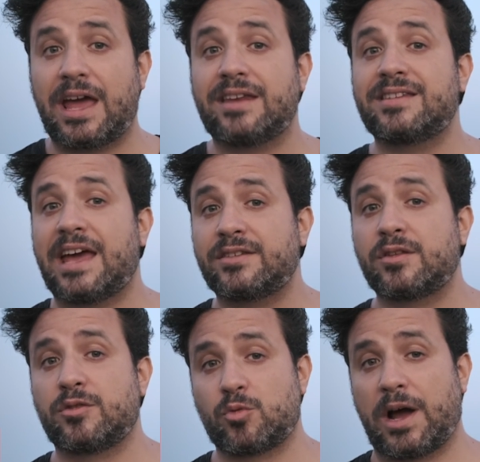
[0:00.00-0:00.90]
and get
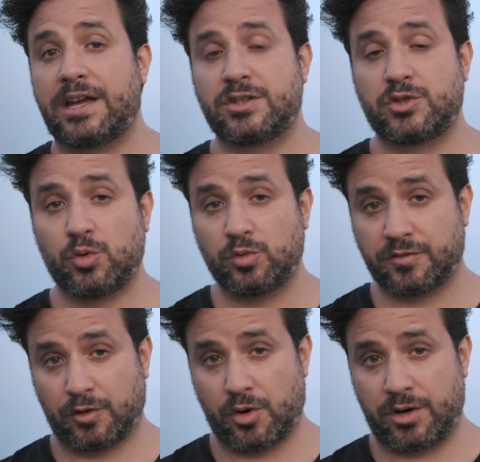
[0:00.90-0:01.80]
the right tools
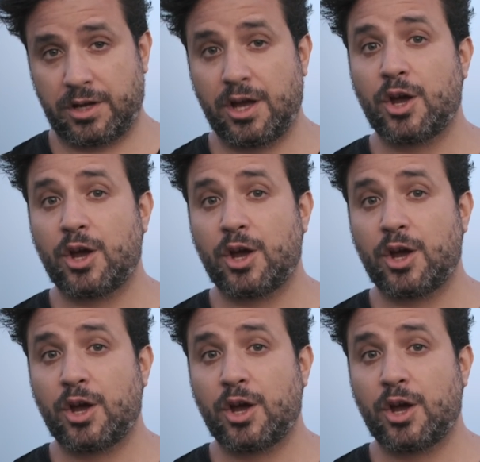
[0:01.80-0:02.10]
for learning.